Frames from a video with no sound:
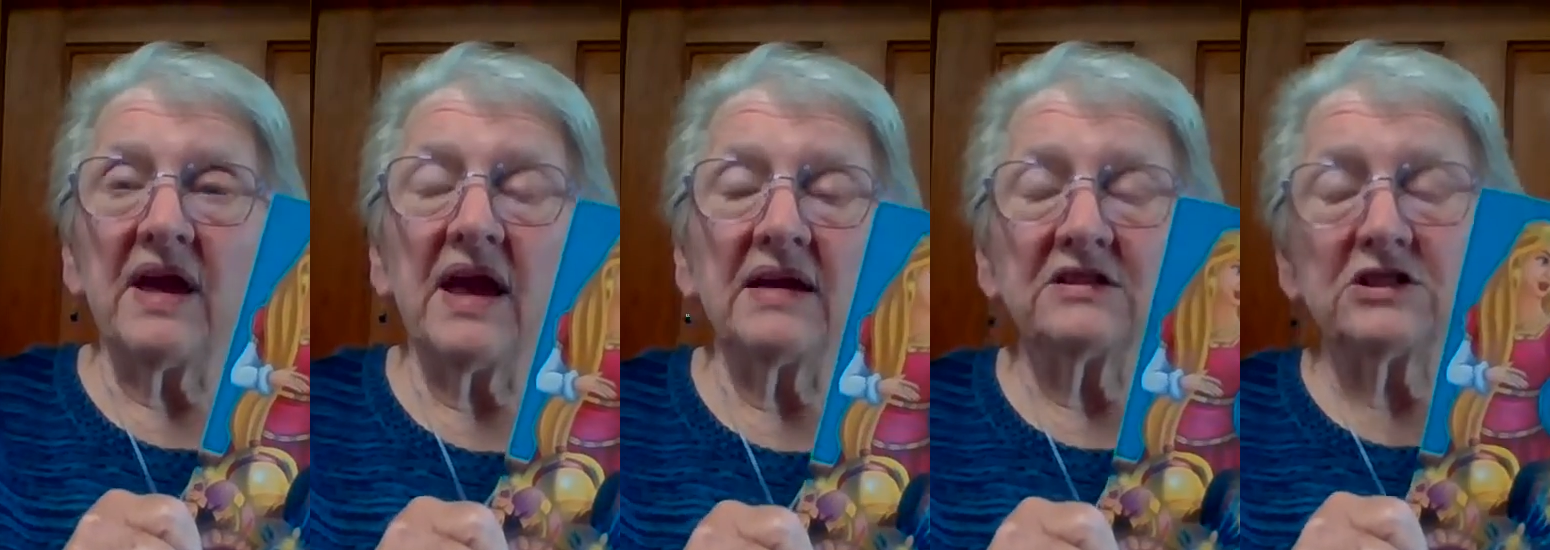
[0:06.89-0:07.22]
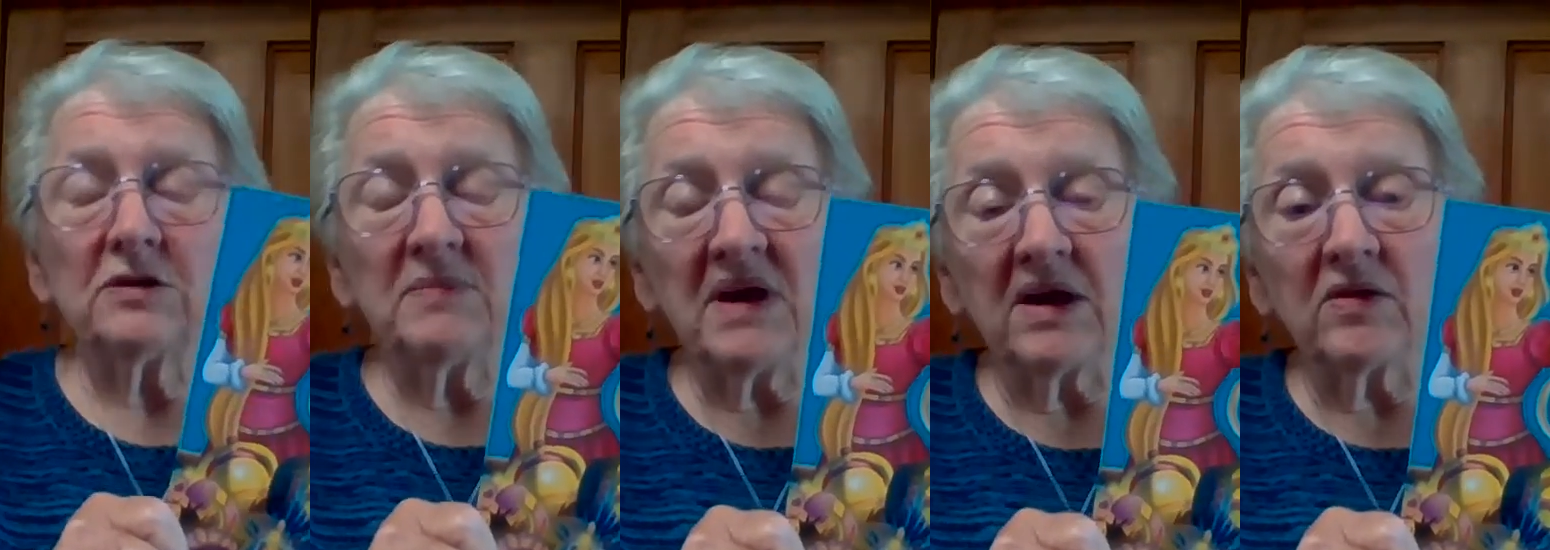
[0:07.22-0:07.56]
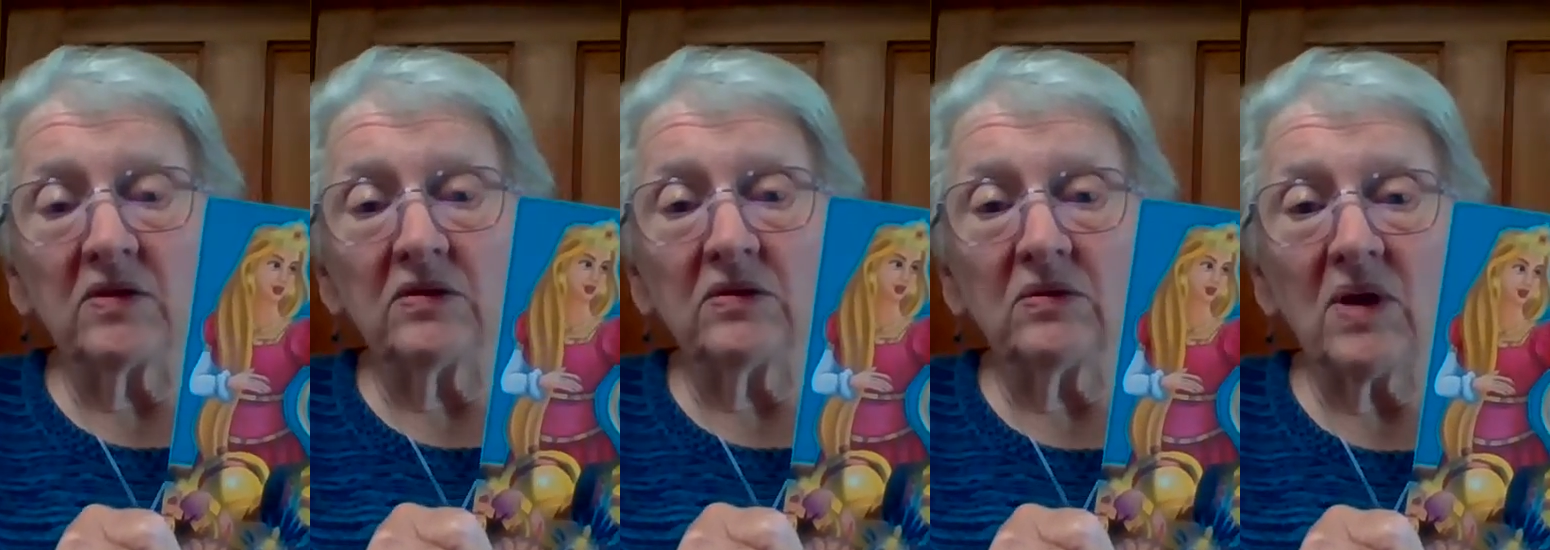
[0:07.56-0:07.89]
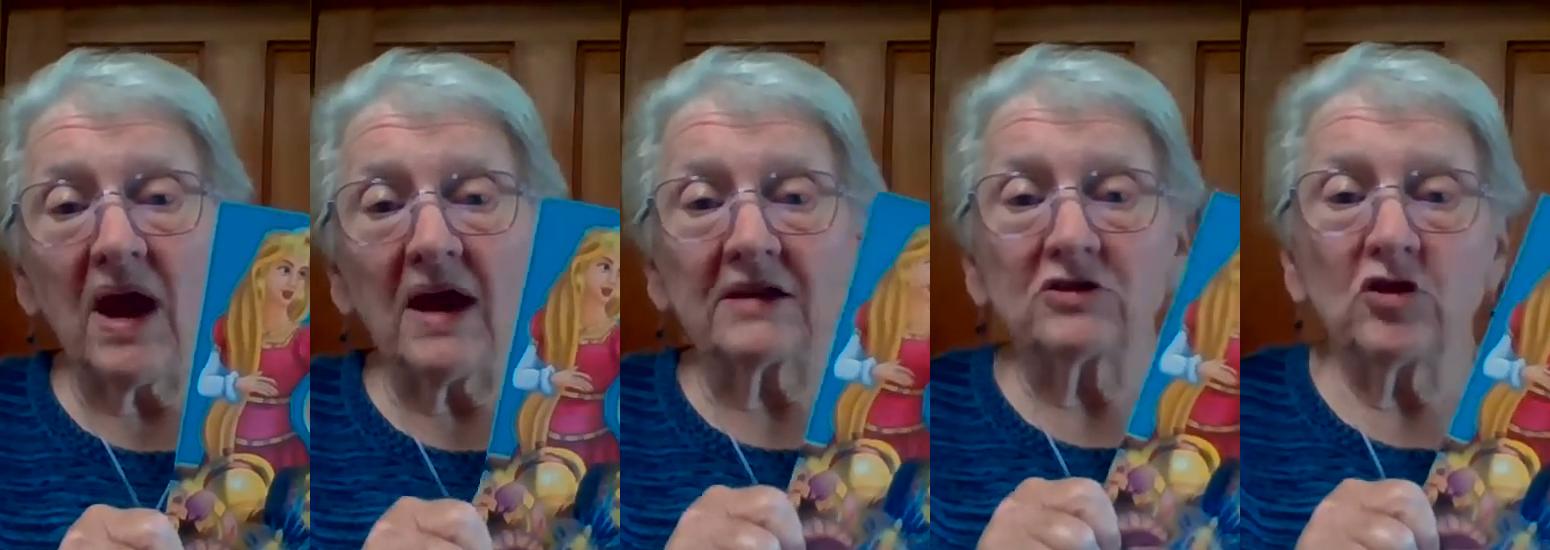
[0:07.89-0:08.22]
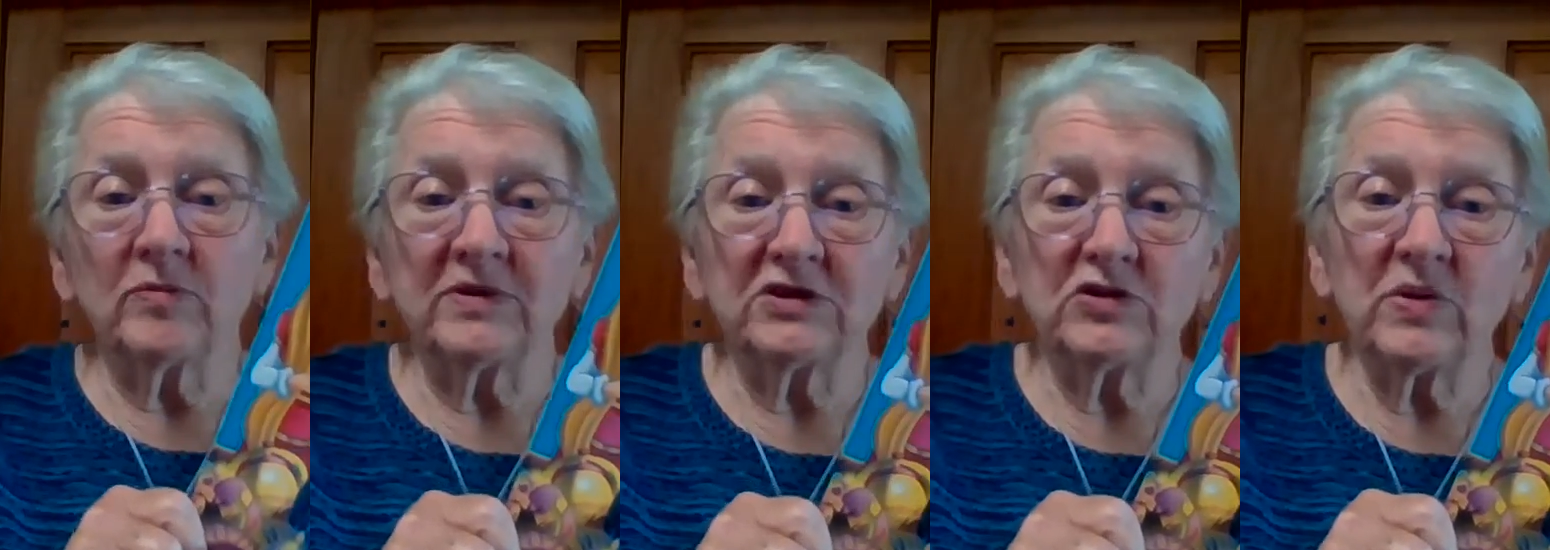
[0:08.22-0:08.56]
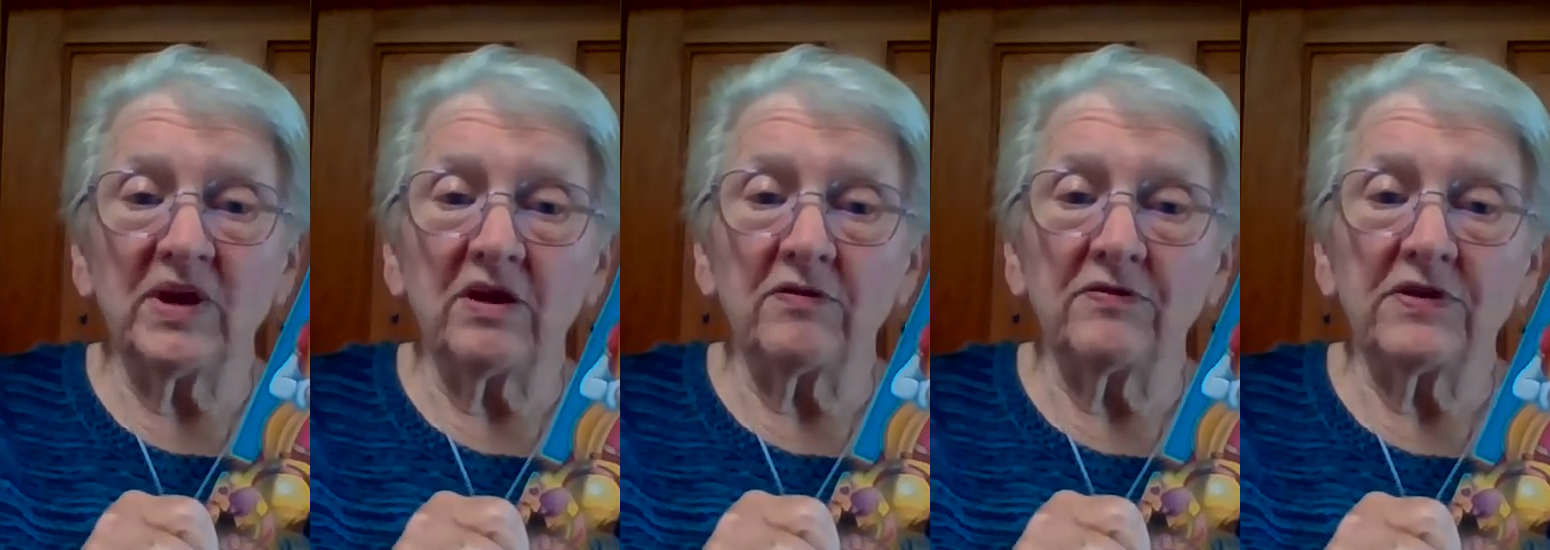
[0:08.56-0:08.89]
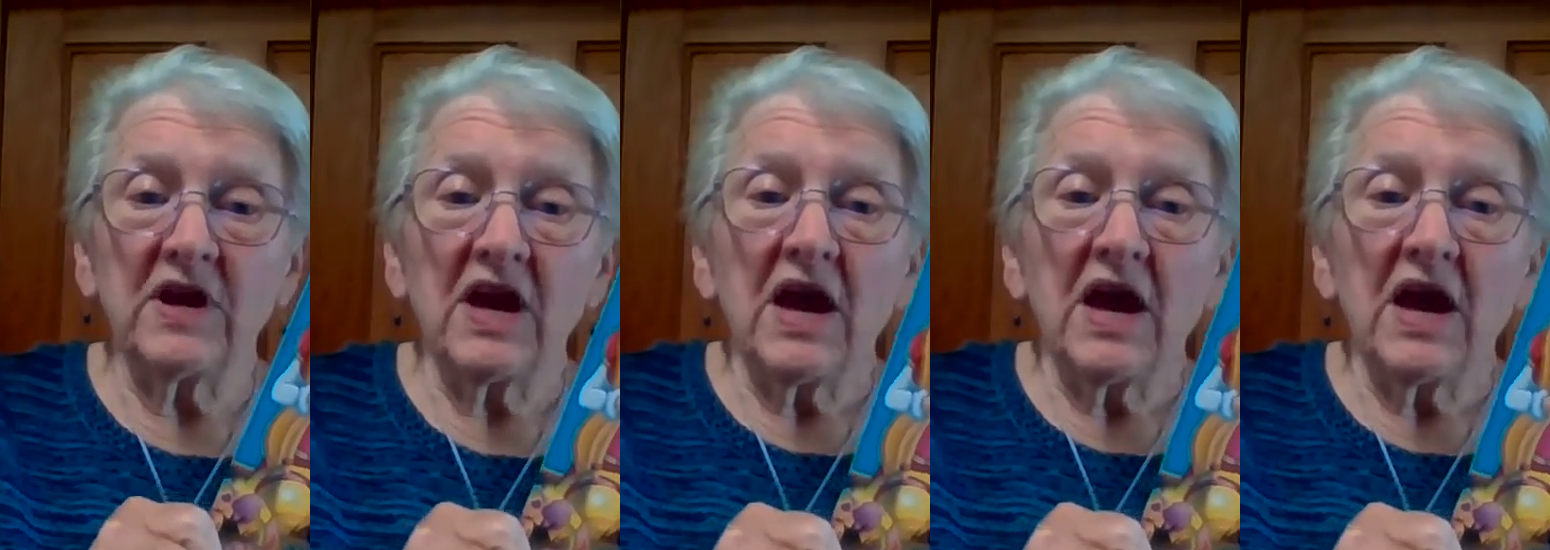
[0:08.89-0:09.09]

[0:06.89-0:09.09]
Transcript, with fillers: and tomorrow, October 12th,